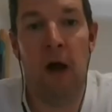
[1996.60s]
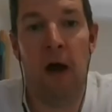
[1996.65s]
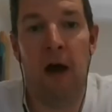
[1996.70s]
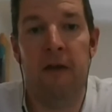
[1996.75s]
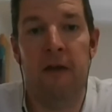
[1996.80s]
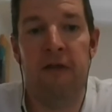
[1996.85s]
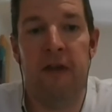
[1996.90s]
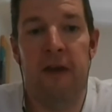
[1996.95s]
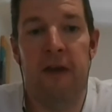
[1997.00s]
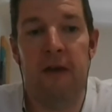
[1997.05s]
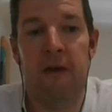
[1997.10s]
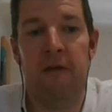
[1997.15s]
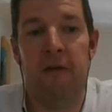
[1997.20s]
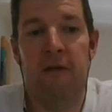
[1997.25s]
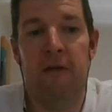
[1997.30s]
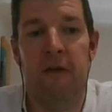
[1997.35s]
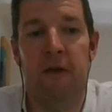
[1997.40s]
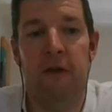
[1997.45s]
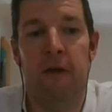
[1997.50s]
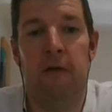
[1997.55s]
I think
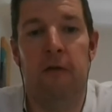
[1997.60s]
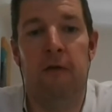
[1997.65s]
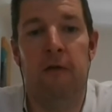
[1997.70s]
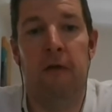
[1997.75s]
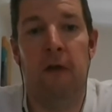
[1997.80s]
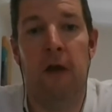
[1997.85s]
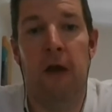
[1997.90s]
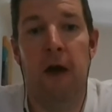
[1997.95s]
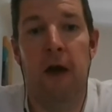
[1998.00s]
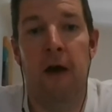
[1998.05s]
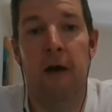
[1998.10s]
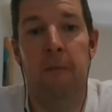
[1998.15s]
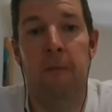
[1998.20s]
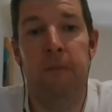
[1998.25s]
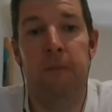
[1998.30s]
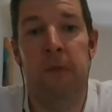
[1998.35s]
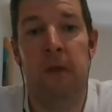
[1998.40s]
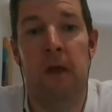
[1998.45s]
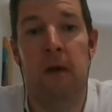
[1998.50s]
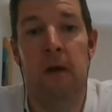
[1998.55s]
that
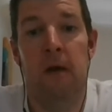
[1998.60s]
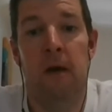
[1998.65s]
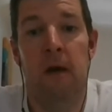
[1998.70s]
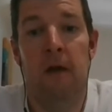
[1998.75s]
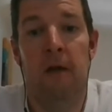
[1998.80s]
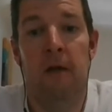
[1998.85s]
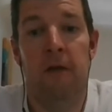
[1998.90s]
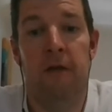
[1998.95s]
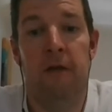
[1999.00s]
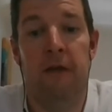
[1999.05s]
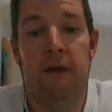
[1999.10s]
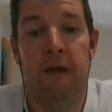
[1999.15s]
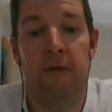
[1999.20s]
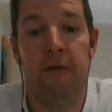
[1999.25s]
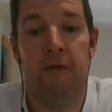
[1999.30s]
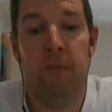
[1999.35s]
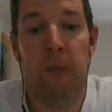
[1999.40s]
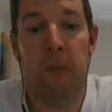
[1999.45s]
this